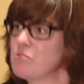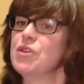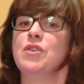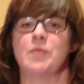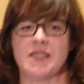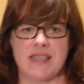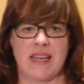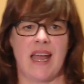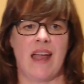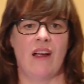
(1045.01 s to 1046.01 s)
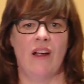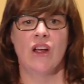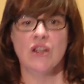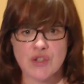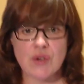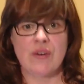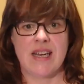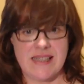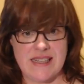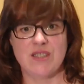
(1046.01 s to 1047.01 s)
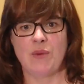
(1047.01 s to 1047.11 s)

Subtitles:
improvements in care during this.